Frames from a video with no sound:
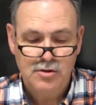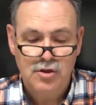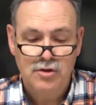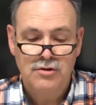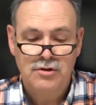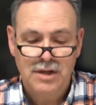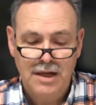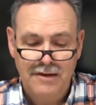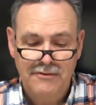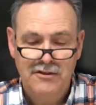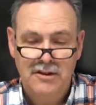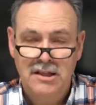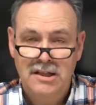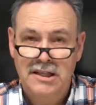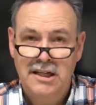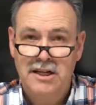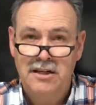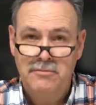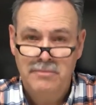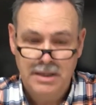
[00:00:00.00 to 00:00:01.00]
You definitely
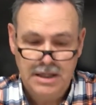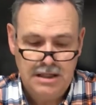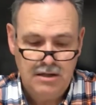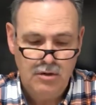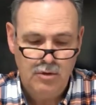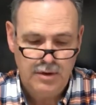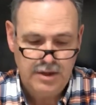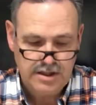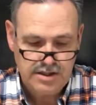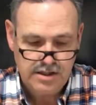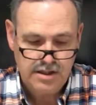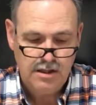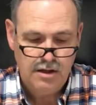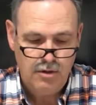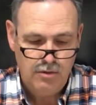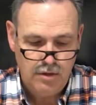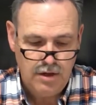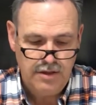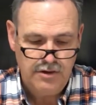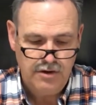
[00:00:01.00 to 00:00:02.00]
need to be going
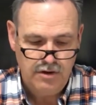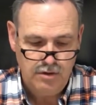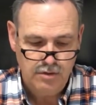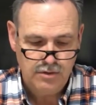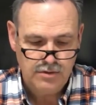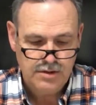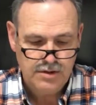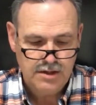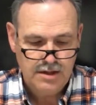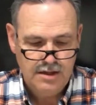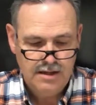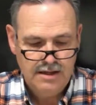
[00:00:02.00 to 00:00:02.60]
slow on those.